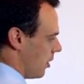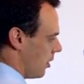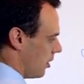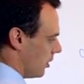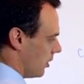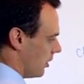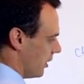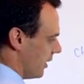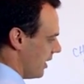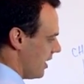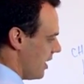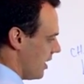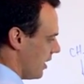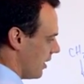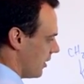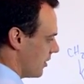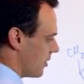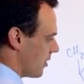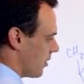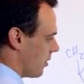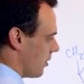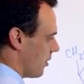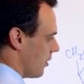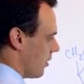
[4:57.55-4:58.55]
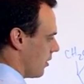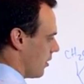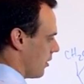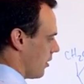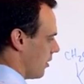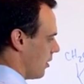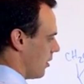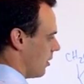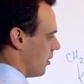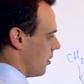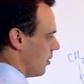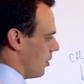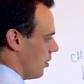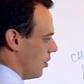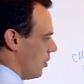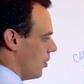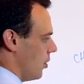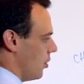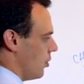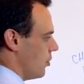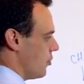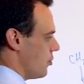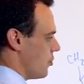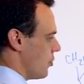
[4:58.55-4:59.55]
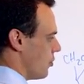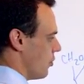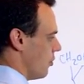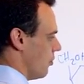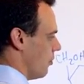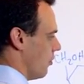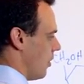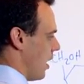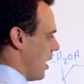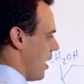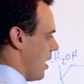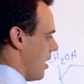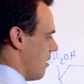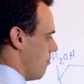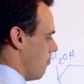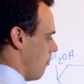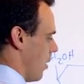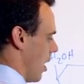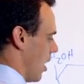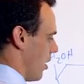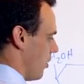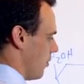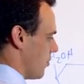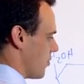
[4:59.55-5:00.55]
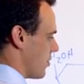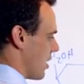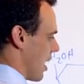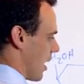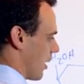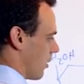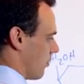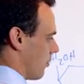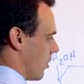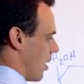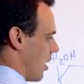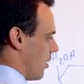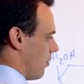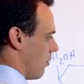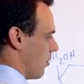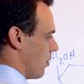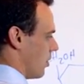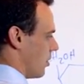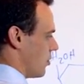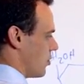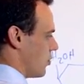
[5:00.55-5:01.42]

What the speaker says: linked to a monosaccharide or a